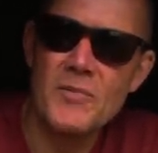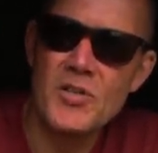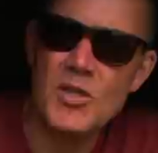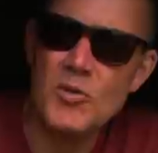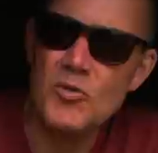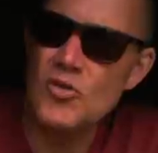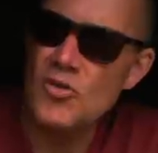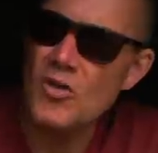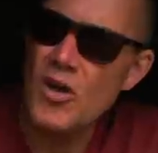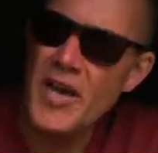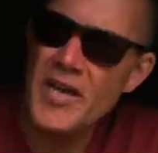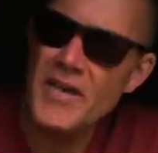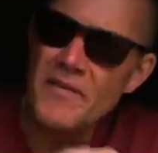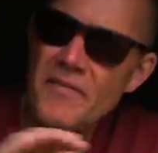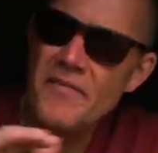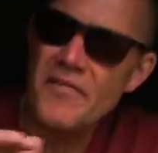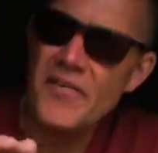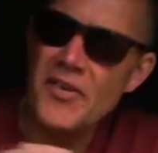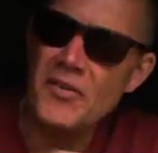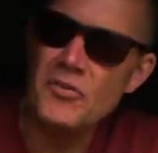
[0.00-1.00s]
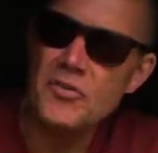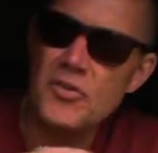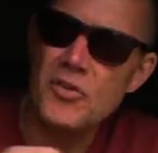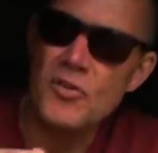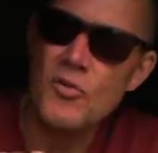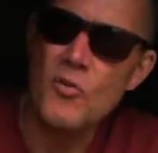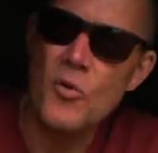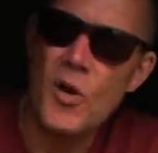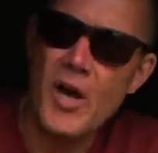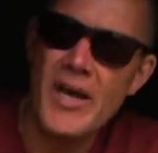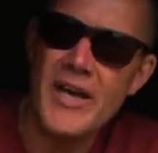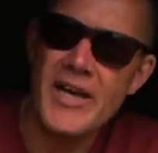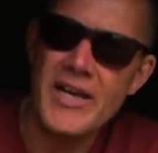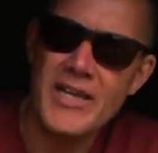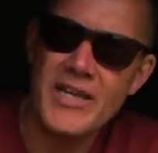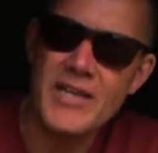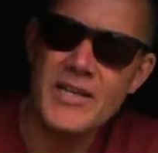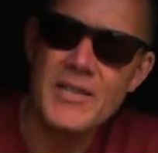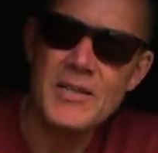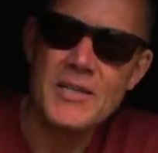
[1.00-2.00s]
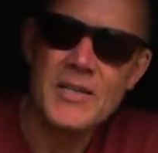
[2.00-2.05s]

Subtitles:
So try and filter away